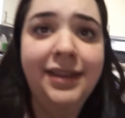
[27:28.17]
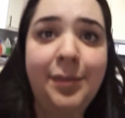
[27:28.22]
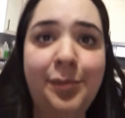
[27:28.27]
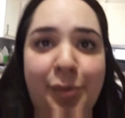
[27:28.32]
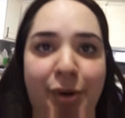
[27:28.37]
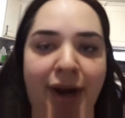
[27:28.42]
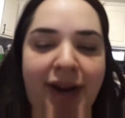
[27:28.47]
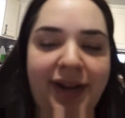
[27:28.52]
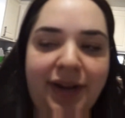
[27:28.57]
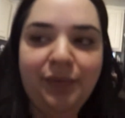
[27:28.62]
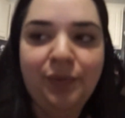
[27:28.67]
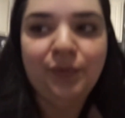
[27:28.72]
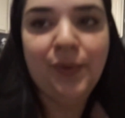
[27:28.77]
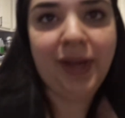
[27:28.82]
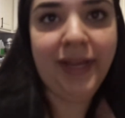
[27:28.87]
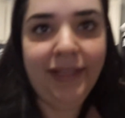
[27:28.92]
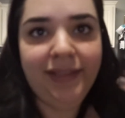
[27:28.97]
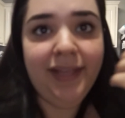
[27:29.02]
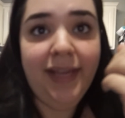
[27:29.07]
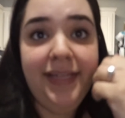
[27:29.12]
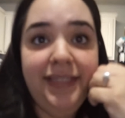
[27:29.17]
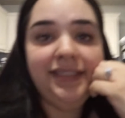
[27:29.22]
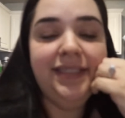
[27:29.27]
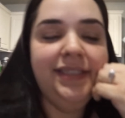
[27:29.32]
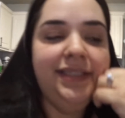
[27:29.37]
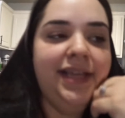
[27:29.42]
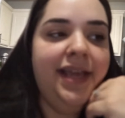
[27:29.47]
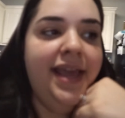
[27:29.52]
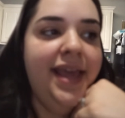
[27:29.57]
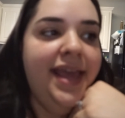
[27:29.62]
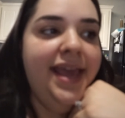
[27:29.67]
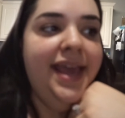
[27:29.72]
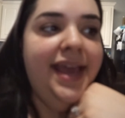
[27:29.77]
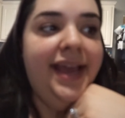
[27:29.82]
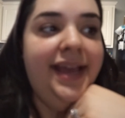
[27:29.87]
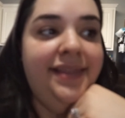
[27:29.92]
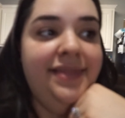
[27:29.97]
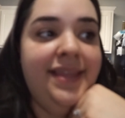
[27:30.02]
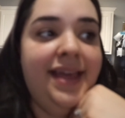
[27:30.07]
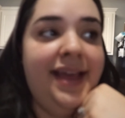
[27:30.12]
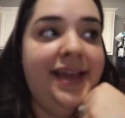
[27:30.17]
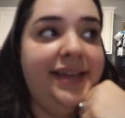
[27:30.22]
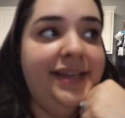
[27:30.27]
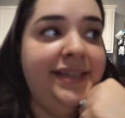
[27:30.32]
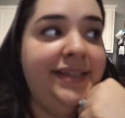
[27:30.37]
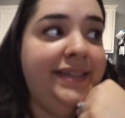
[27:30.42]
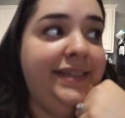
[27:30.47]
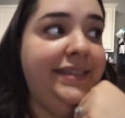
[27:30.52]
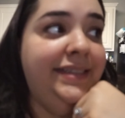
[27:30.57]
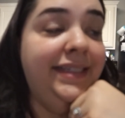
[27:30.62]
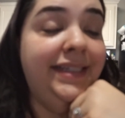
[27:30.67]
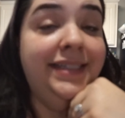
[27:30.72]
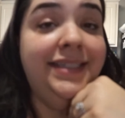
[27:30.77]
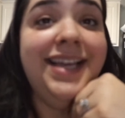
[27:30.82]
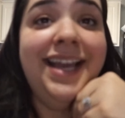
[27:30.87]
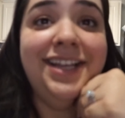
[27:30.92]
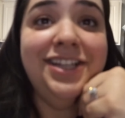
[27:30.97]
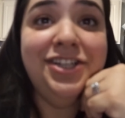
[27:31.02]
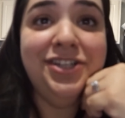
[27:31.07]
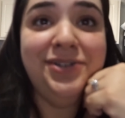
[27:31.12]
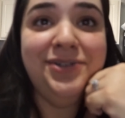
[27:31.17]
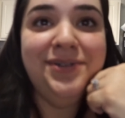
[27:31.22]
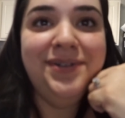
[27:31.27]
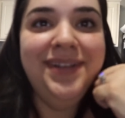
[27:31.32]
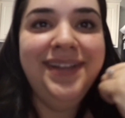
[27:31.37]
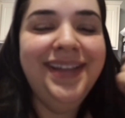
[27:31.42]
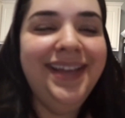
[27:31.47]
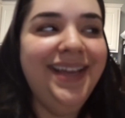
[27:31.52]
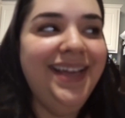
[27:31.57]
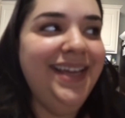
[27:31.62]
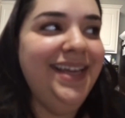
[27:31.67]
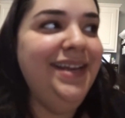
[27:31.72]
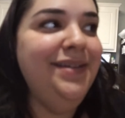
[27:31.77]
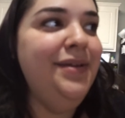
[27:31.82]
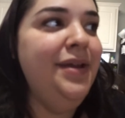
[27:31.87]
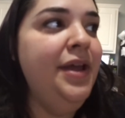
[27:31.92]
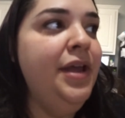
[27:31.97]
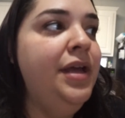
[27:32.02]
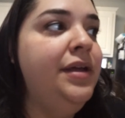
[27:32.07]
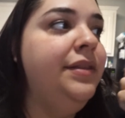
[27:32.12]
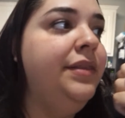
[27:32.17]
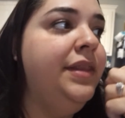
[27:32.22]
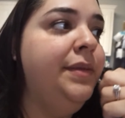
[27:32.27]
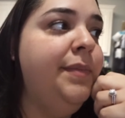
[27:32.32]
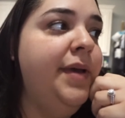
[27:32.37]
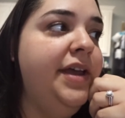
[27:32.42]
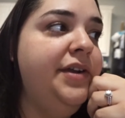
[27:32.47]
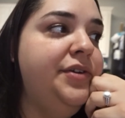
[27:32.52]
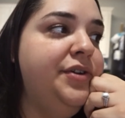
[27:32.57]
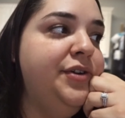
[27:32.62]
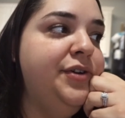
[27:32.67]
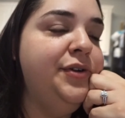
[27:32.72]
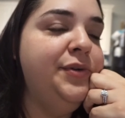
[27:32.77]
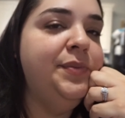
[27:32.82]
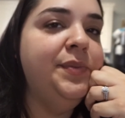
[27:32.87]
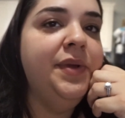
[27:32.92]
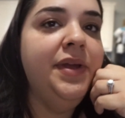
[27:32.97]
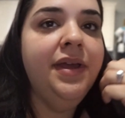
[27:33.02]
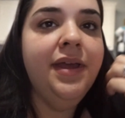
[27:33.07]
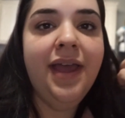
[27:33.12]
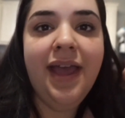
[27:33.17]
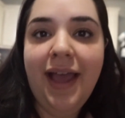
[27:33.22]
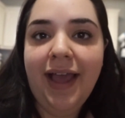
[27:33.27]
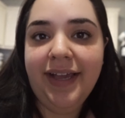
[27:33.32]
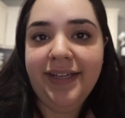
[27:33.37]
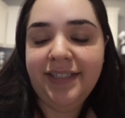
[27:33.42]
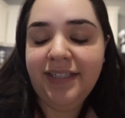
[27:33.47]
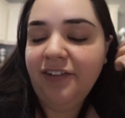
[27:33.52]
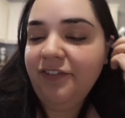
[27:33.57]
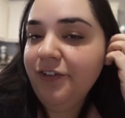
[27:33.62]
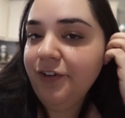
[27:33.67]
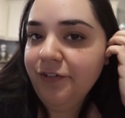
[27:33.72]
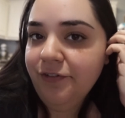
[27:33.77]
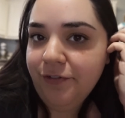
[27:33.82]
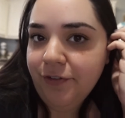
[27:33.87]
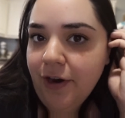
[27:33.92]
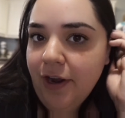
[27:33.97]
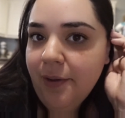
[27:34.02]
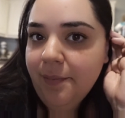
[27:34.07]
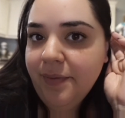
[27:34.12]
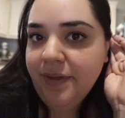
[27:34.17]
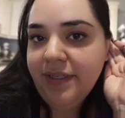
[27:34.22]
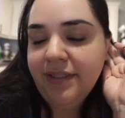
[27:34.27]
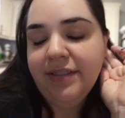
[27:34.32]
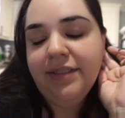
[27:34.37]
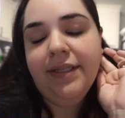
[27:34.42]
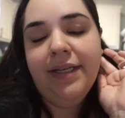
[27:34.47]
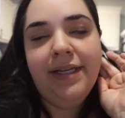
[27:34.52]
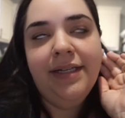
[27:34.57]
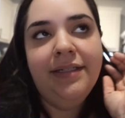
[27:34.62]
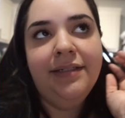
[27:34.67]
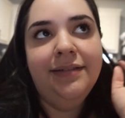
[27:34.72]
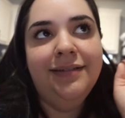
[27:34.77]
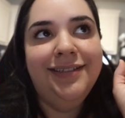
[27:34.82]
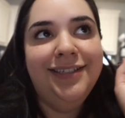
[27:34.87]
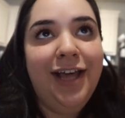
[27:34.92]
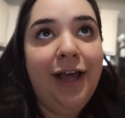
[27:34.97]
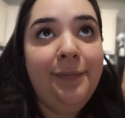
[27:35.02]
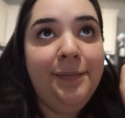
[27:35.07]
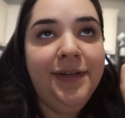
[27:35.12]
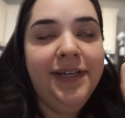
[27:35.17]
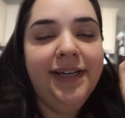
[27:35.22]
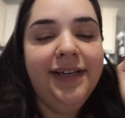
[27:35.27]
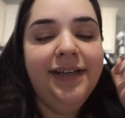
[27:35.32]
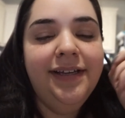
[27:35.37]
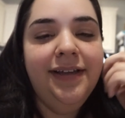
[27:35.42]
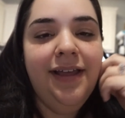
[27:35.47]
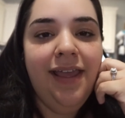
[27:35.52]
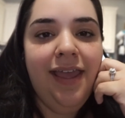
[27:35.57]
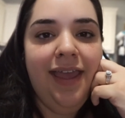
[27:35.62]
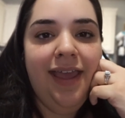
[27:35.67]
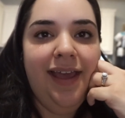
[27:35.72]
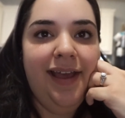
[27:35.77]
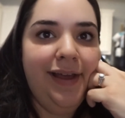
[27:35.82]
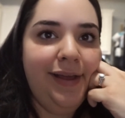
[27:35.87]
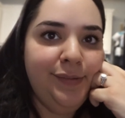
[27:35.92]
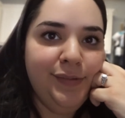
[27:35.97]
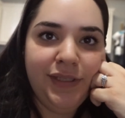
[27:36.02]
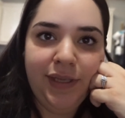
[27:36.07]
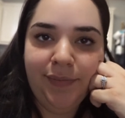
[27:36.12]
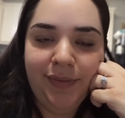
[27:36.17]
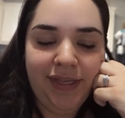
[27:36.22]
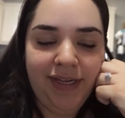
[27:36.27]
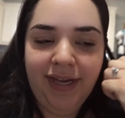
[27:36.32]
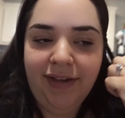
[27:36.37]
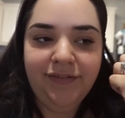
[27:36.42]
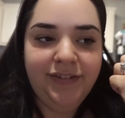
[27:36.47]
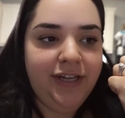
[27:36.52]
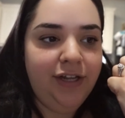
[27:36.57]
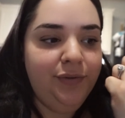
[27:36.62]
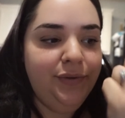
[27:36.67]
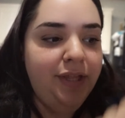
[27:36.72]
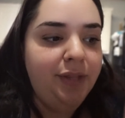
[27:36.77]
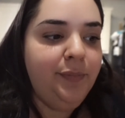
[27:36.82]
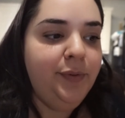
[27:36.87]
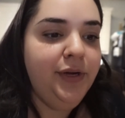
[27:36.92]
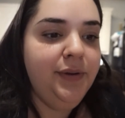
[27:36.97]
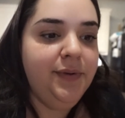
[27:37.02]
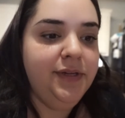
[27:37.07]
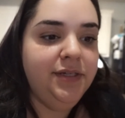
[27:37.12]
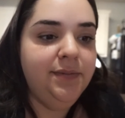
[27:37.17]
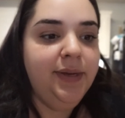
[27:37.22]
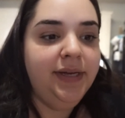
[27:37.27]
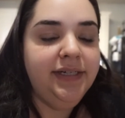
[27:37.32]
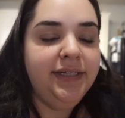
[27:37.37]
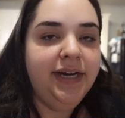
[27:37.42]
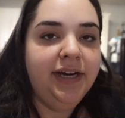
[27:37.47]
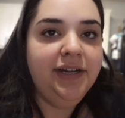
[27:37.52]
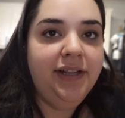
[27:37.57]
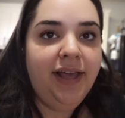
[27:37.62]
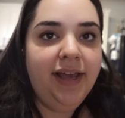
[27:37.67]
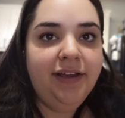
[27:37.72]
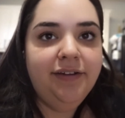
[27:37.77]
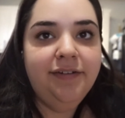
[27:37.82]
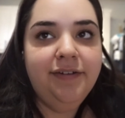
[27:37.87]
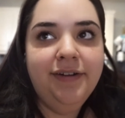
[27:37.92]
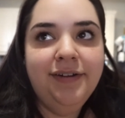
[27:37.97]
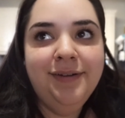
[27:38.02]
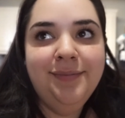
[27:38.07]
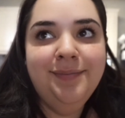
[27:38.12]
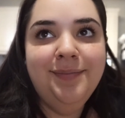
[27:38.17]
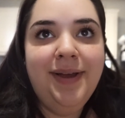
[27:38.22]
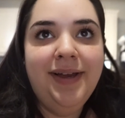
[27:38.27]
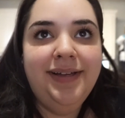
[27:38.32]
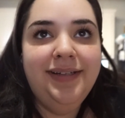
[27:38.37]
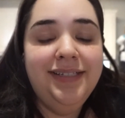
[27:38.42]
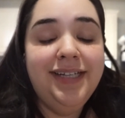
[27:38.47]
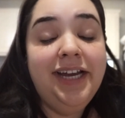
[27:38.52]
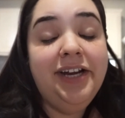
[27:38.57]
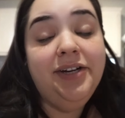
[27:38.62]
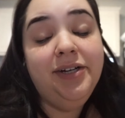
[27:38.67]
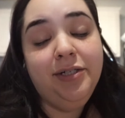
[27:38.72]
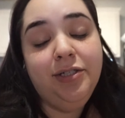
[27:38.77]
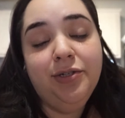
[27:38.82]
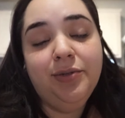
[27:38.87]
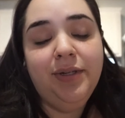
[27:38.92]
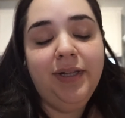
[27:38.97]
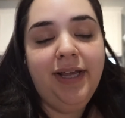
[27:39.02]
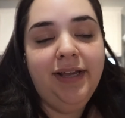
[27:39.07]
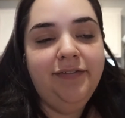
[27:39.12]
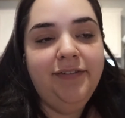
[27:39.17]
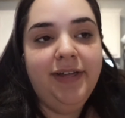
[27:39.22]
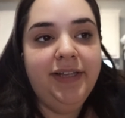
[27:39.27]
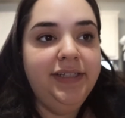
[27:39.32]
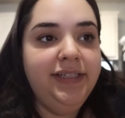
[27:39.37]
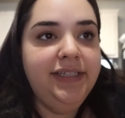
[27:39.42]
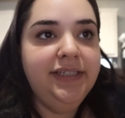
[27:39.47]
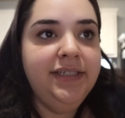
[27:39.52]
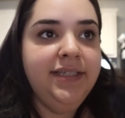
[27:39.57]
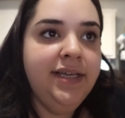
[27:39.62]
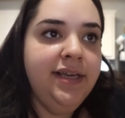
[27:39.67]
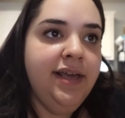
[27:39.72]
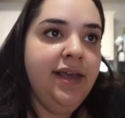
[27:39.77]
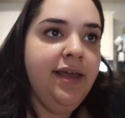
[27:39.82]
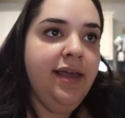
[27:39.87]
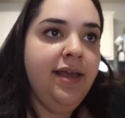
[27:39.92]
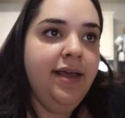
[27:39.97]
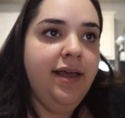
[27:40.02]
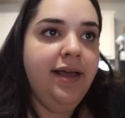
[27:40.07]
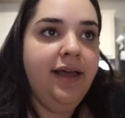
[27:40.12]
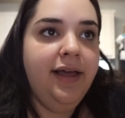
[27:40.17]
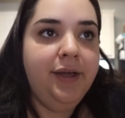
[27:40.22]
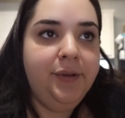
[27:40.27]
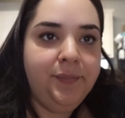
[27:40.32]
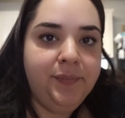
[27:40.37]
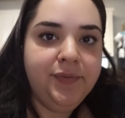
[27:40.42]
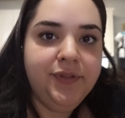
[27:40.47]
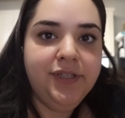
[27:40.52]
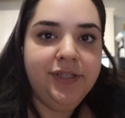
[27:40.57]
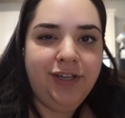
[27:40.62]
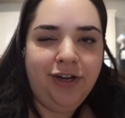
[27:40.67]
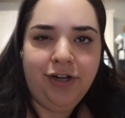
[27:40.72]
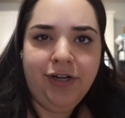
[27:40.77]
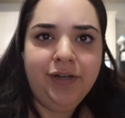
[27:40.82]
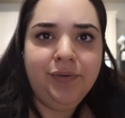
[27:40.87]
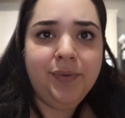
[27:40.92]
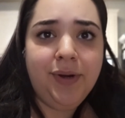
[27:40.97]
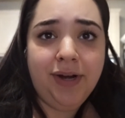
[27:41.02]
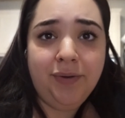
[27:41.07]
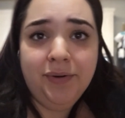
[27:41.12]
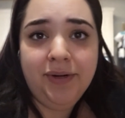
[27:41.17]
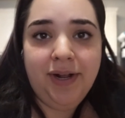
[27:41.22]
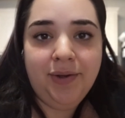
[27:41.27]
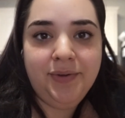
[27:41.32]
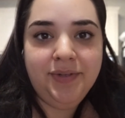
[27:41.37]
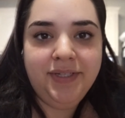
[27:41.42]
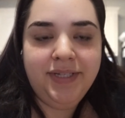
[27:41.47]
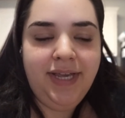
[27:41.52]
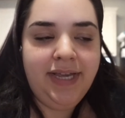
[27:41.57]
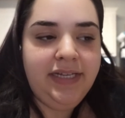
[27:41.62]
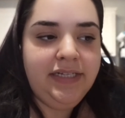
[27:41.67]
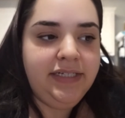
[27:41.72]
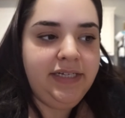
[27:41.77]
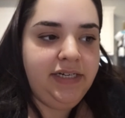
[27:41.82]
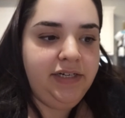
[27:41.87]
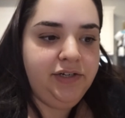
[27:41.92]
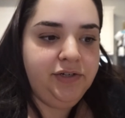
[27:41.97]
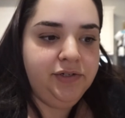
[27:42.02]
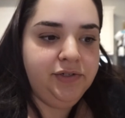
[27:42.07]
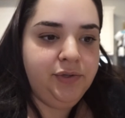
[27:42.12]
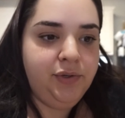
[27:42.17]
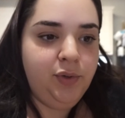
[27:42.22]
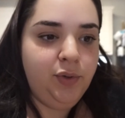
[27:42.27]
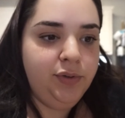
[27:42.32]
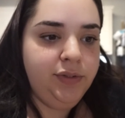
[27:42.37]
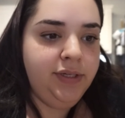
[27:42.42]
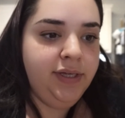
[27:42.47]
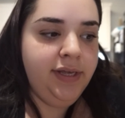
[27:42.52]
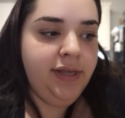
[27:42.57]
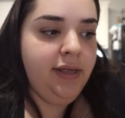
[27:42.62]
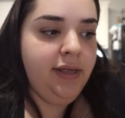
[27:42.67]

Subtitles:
the bright white lights, and that is intentional in the bedroom. I suffer from insomnia, something I've dealt with pretty much my entire life, my entire adult life at least. Started right when I was 18 years old,